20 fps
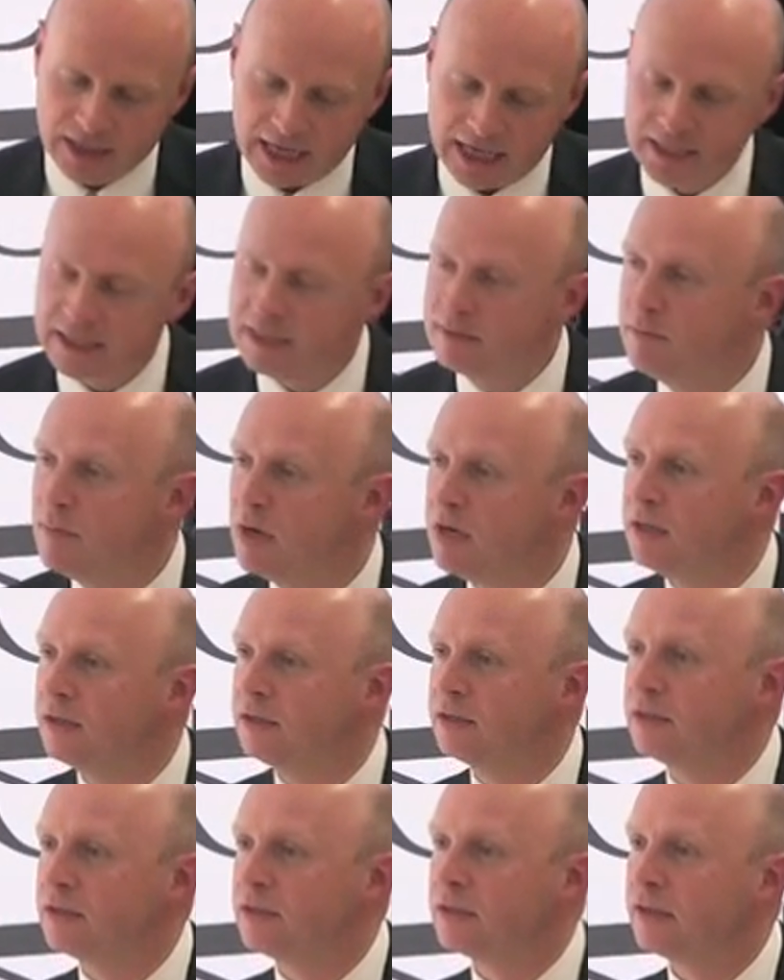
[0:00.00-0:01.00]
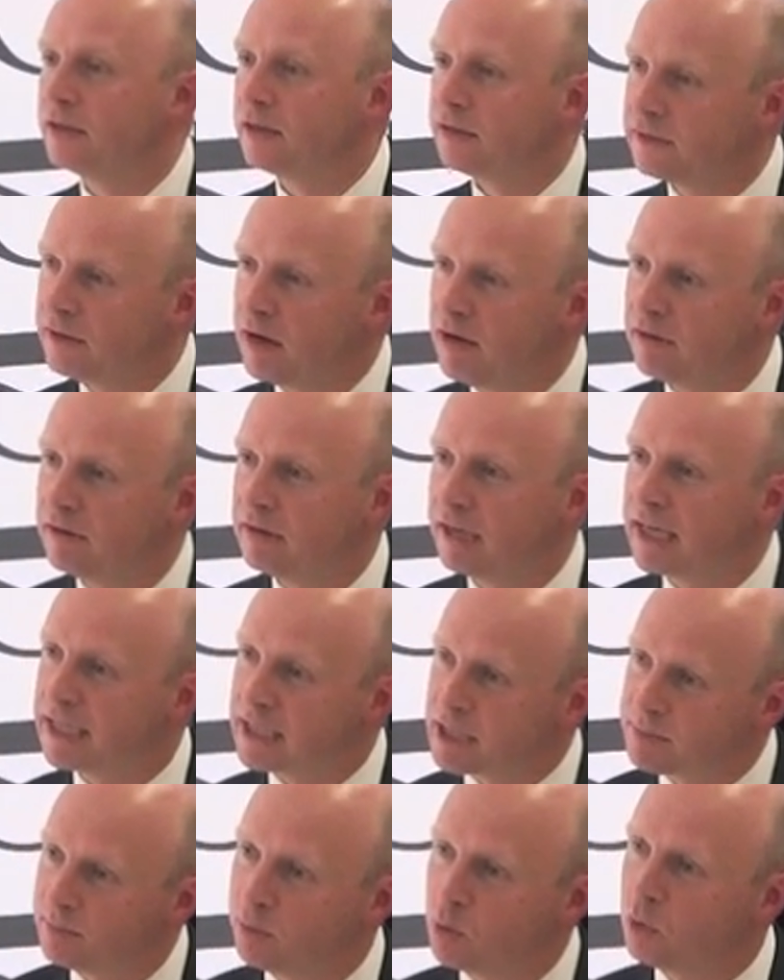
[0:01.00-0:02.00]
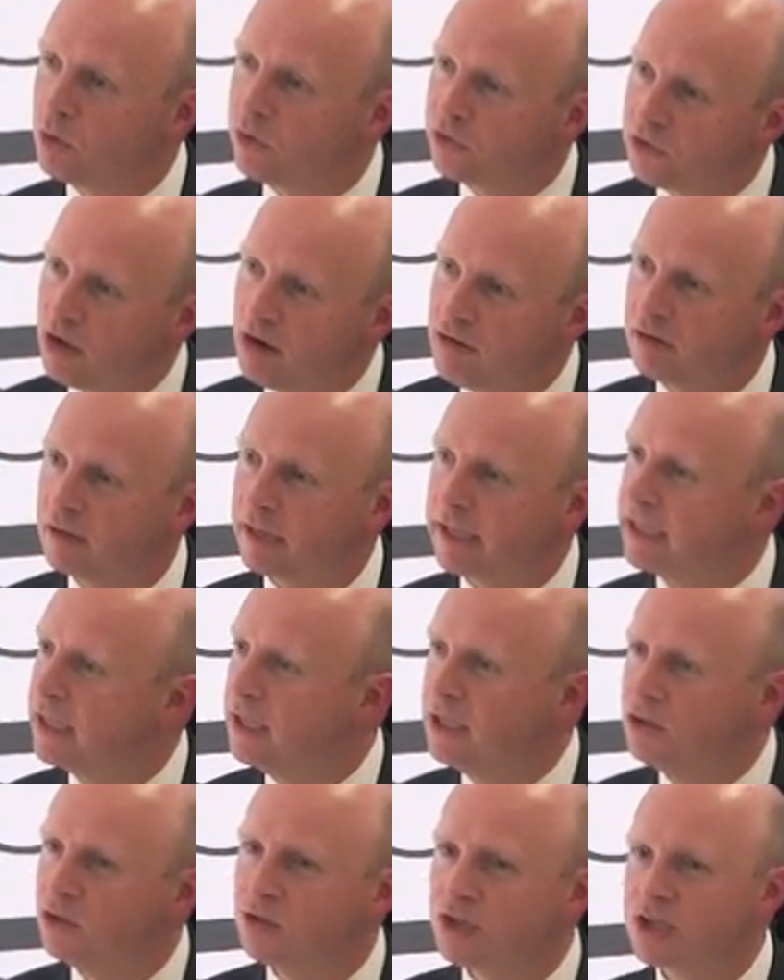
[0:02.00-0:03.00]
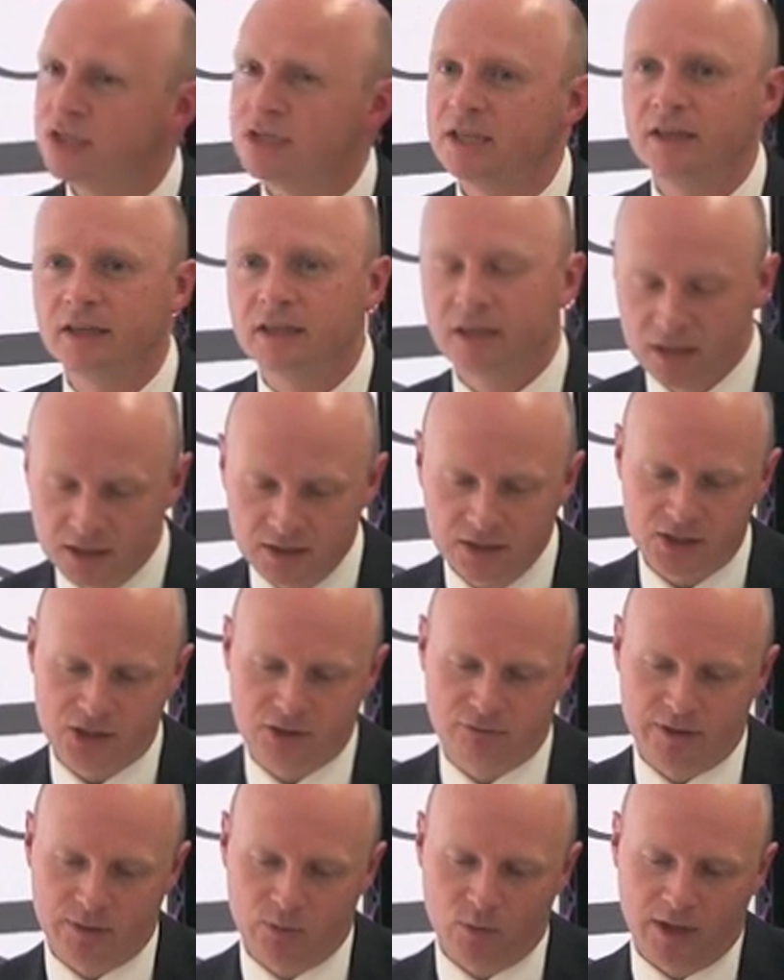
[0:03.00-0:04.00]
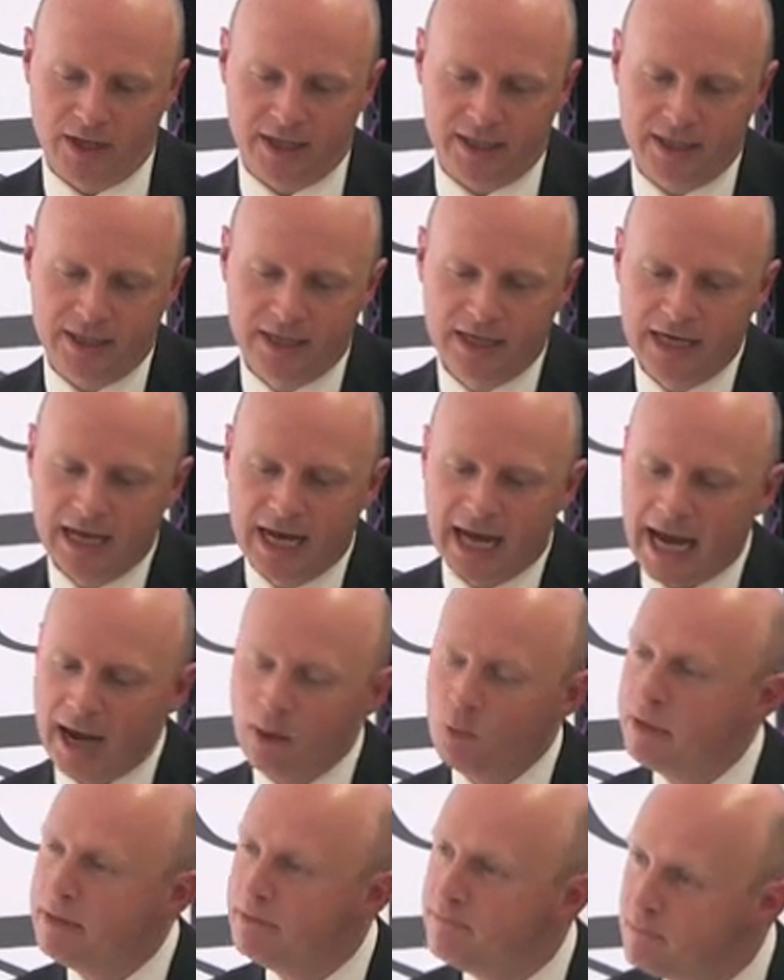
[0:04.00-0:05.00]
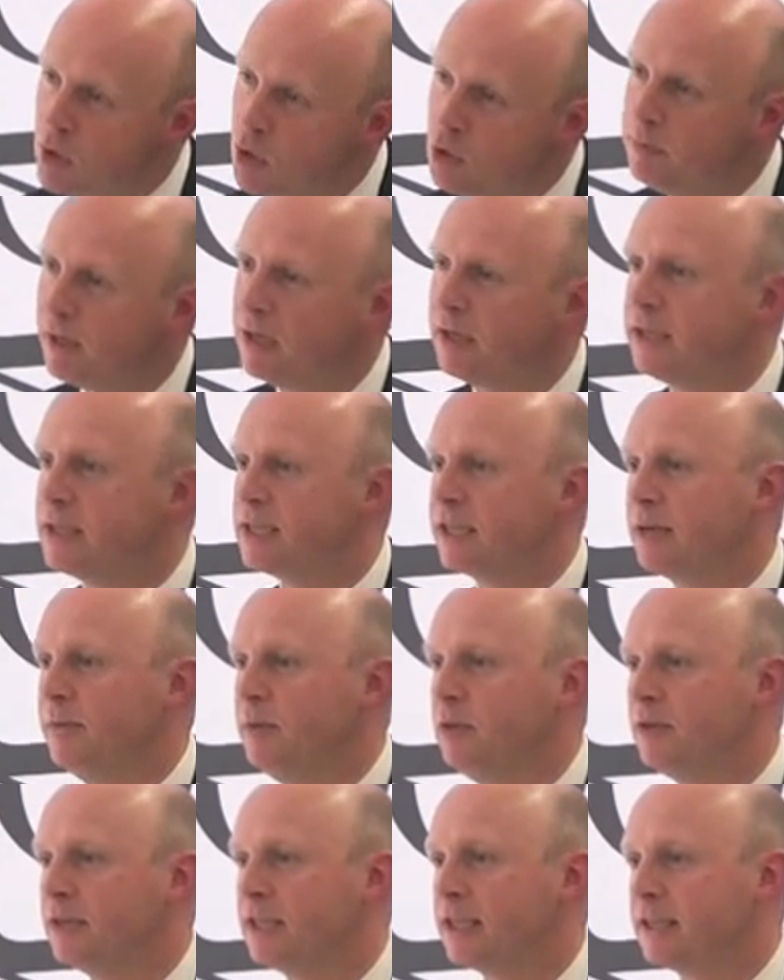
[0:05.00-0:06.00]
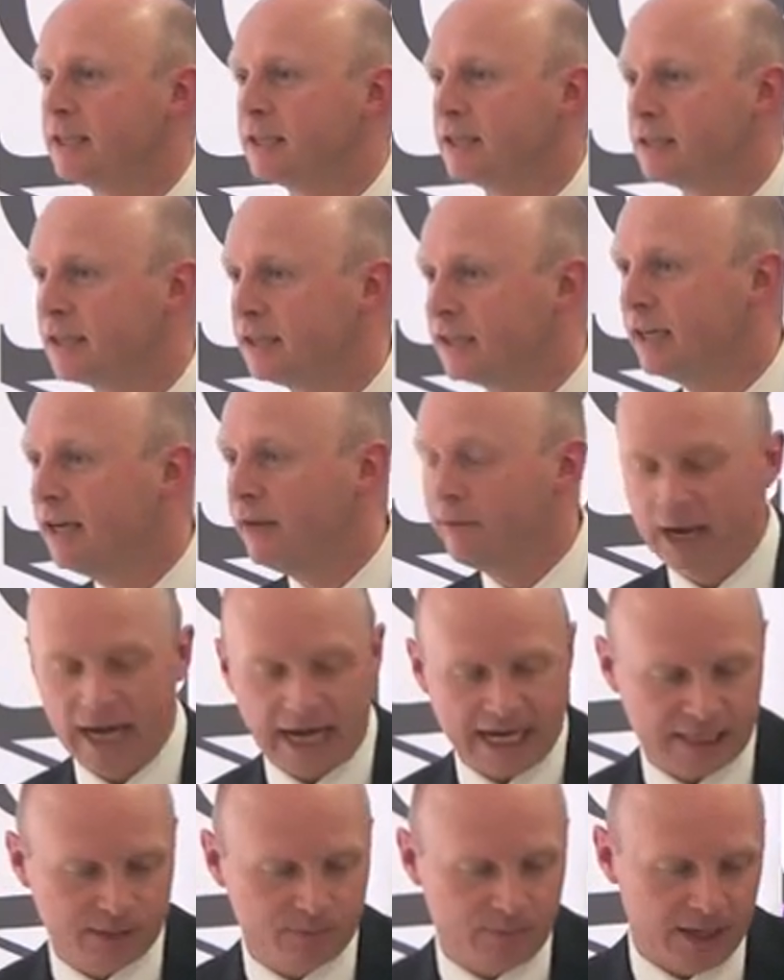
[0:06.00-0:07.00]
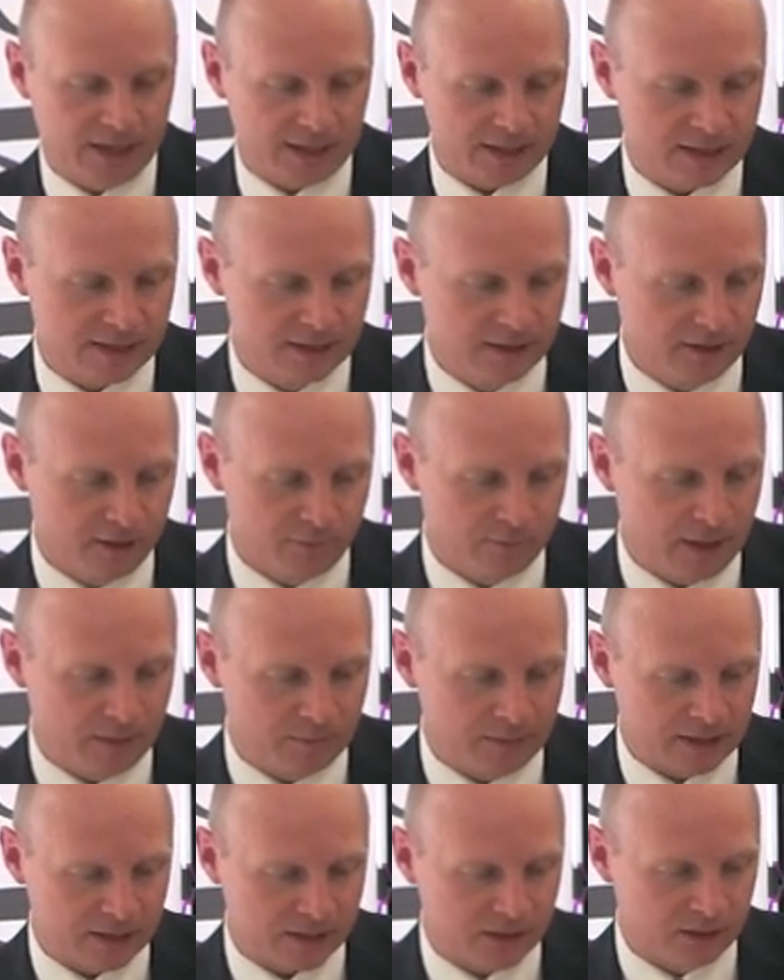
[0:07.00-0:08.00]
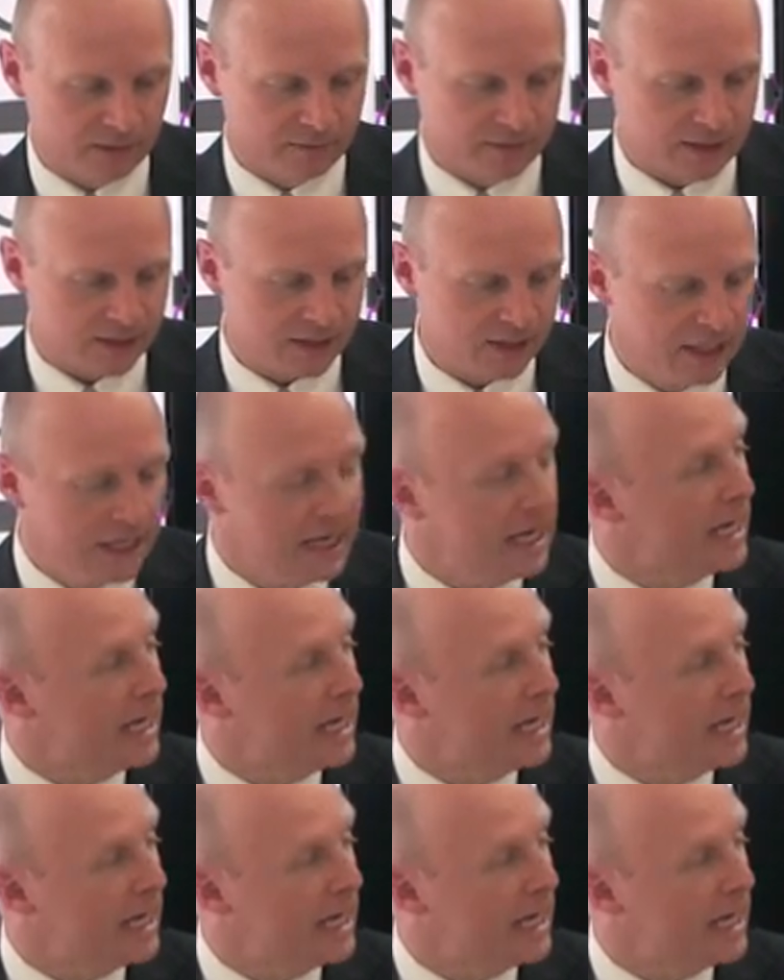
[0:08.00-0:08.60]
and demand, explore thoroughly, not just in a cursory way, how we mobilise communities to deliver aspects of public service.